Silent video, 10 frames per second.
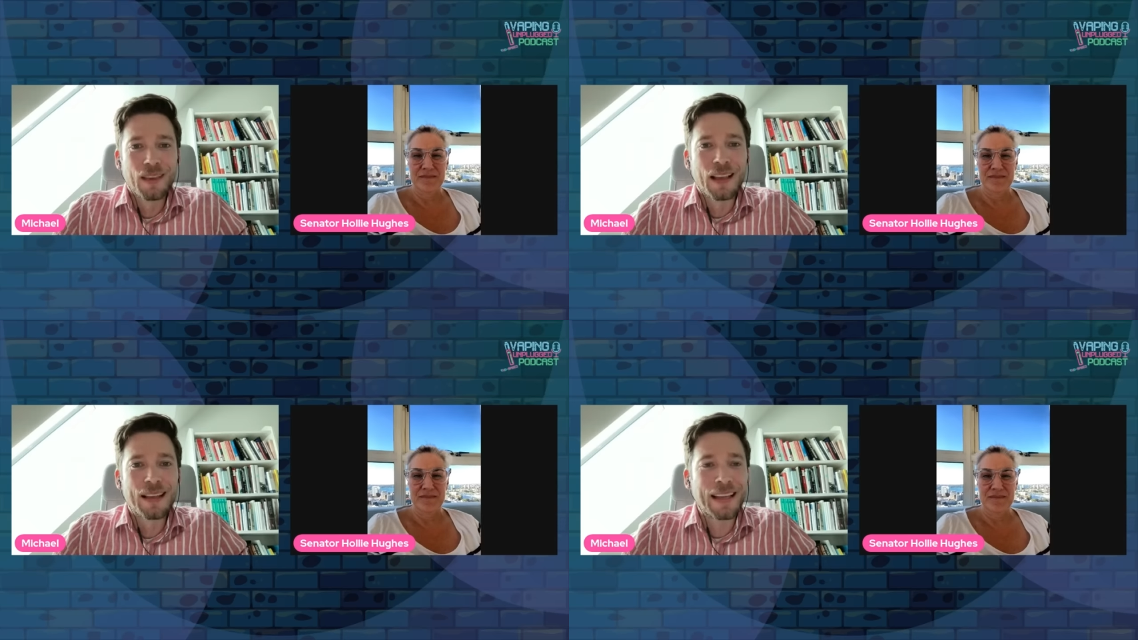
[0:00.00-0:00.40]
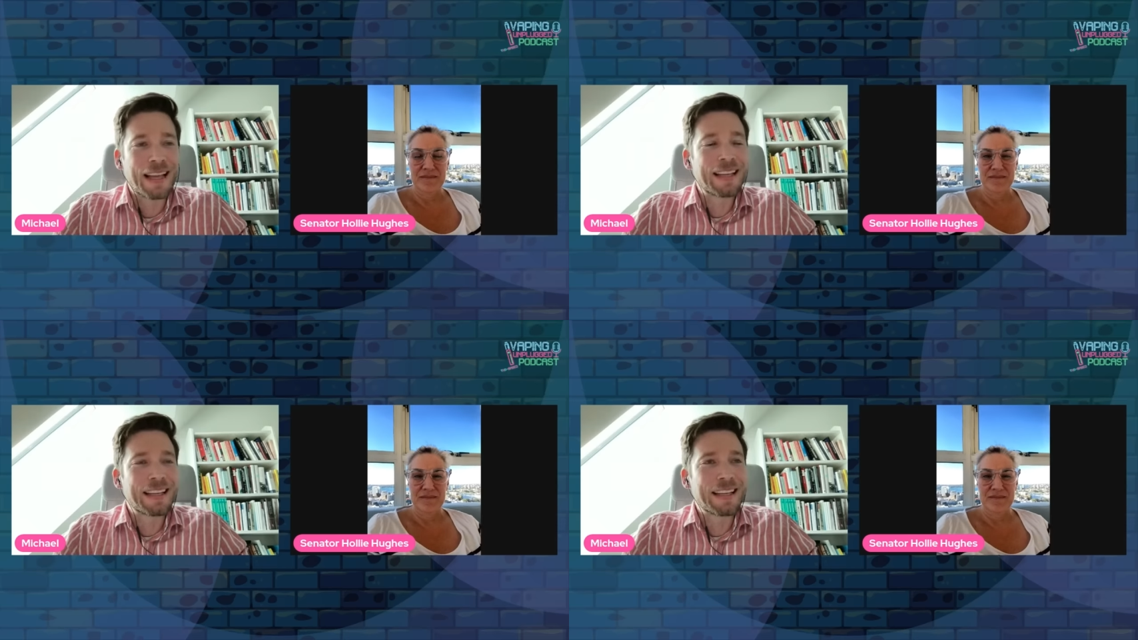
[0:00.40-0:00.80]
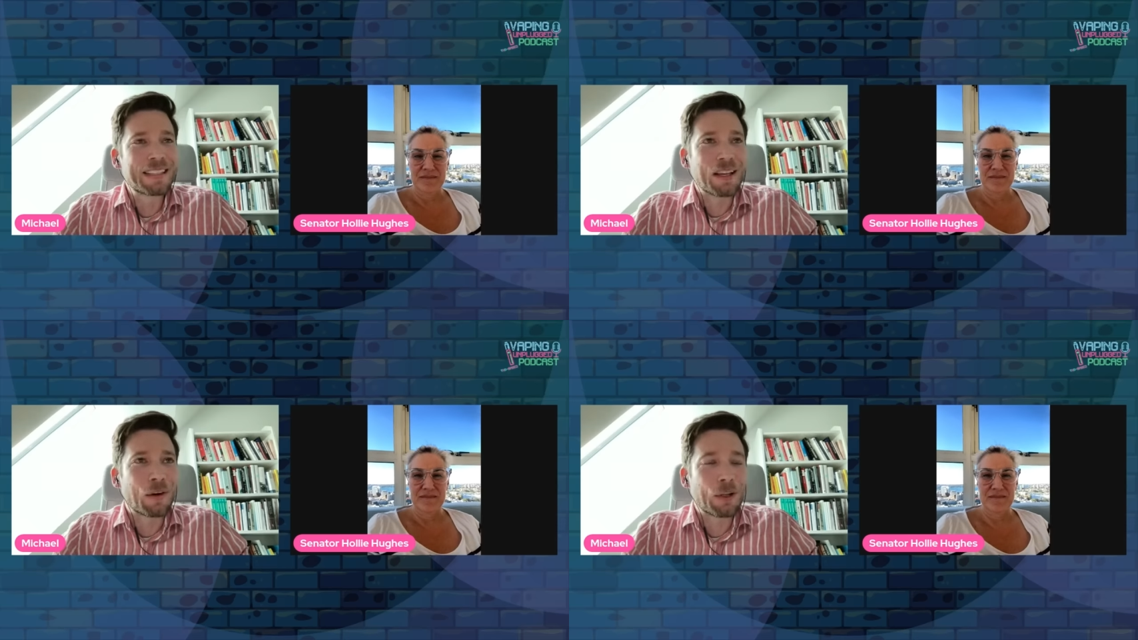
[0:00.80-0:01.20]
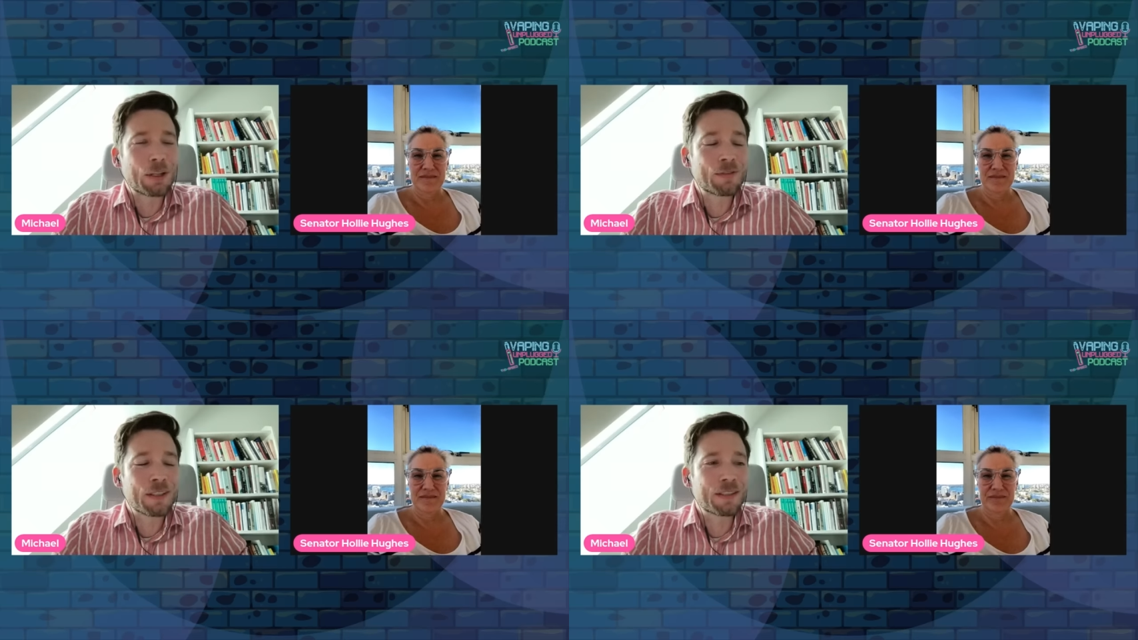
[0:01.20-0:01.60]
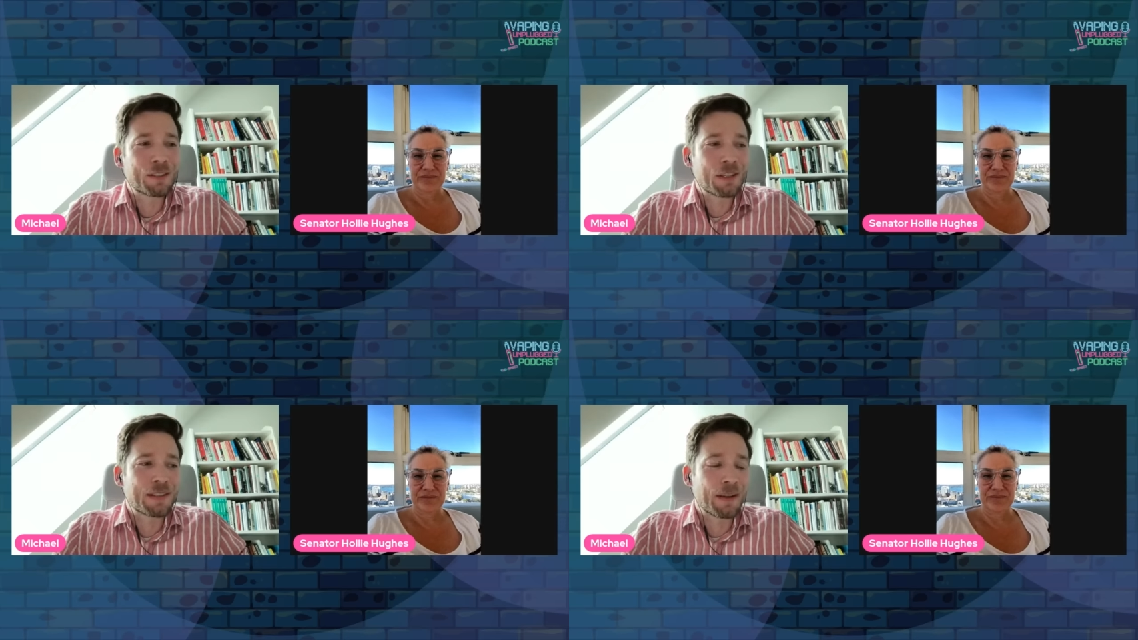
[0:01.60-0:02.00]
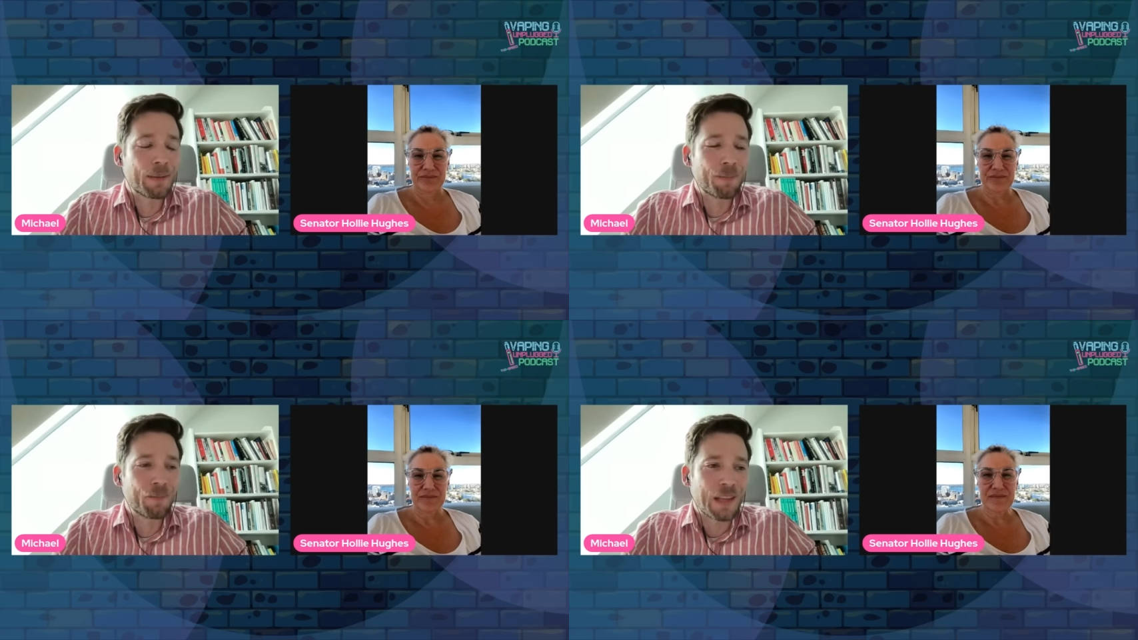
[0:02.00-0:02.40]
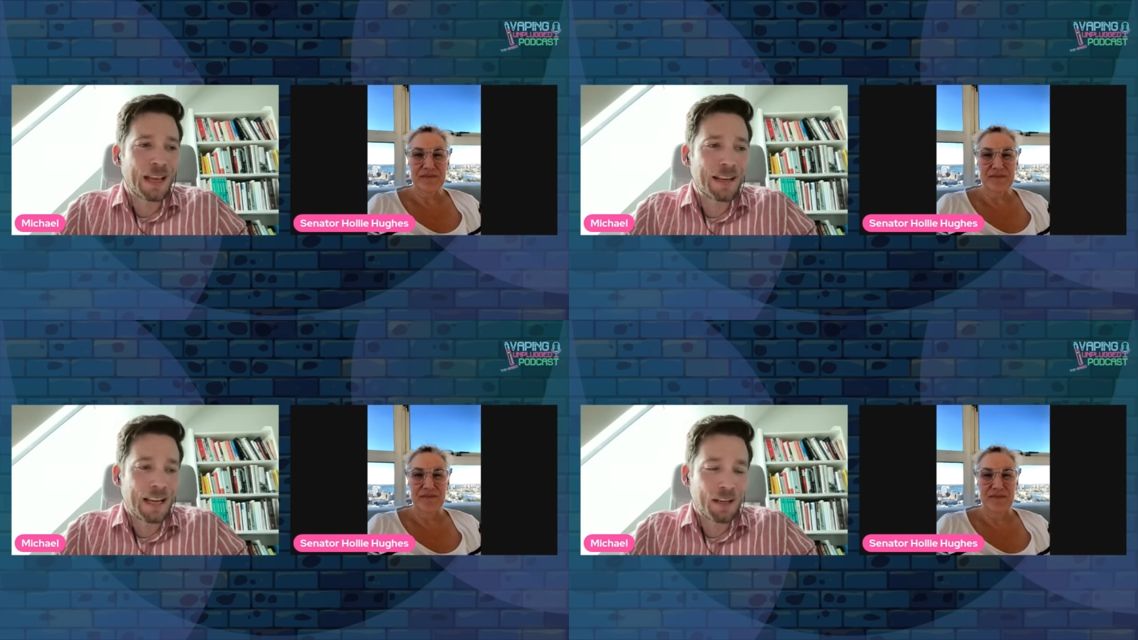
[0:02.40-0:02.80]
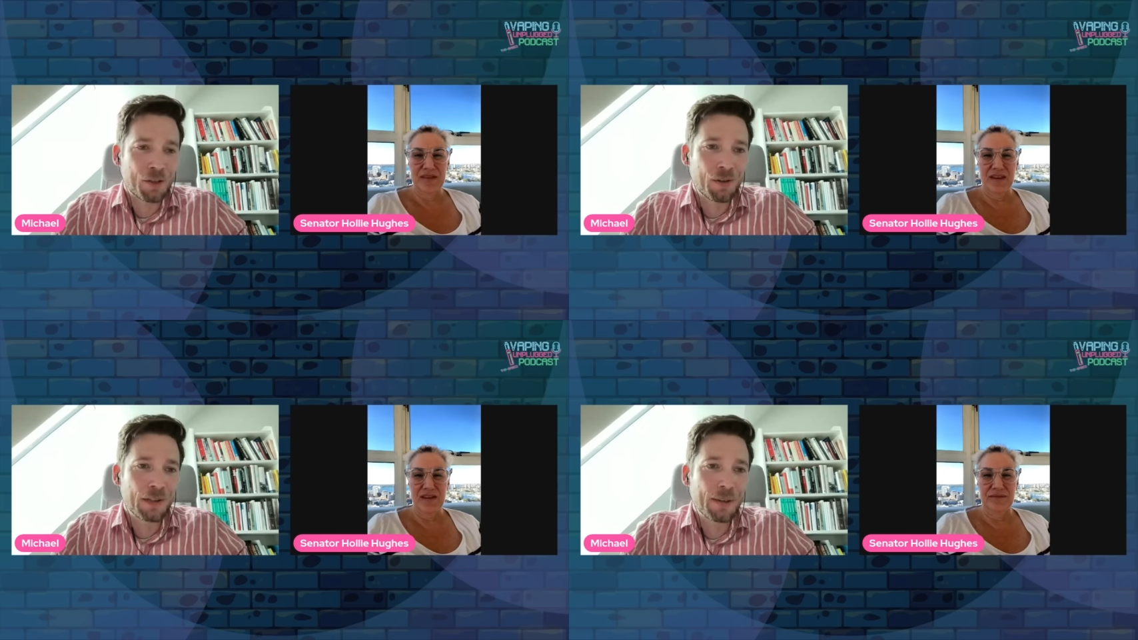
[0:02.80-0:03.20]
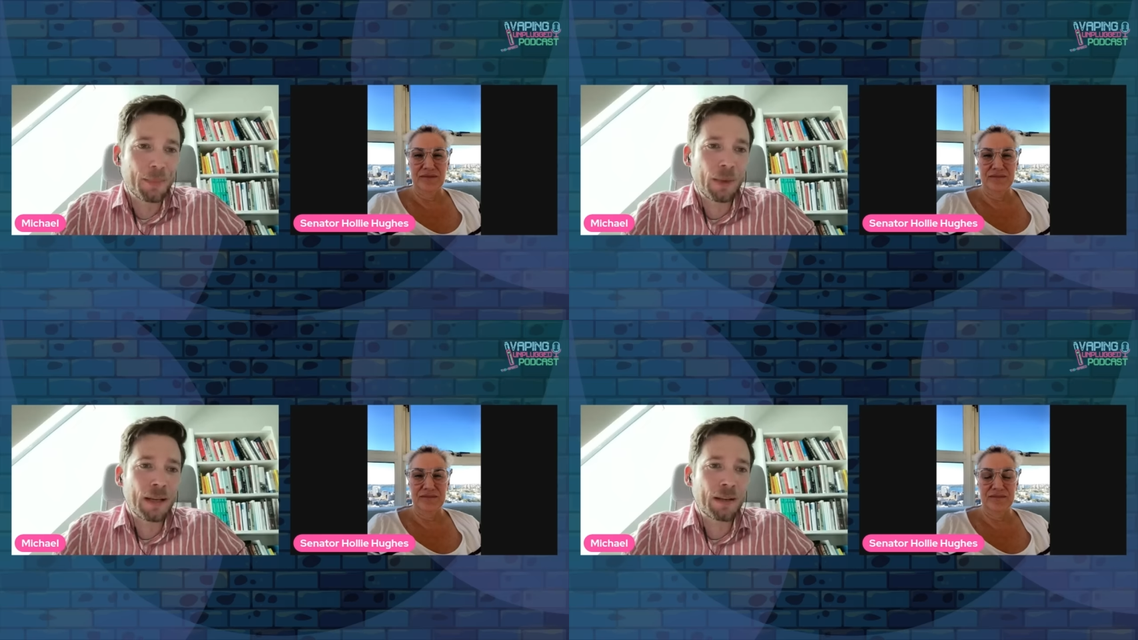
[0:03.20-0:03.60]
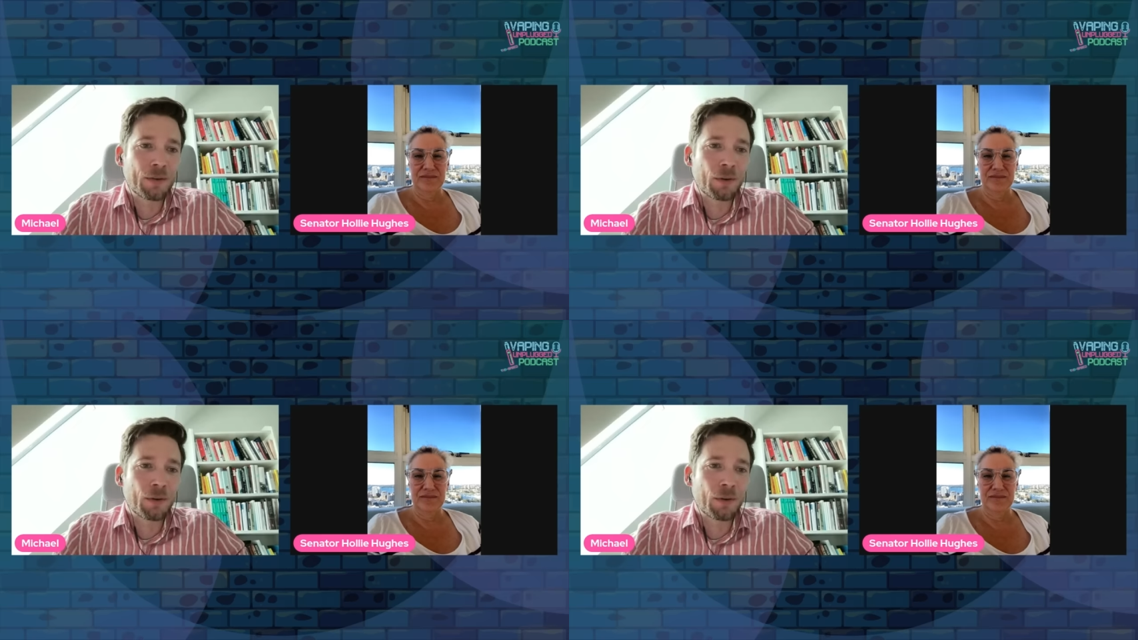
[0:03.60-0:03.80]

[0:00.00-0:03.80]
Speaker 1: And and is all of this just um, a national debate,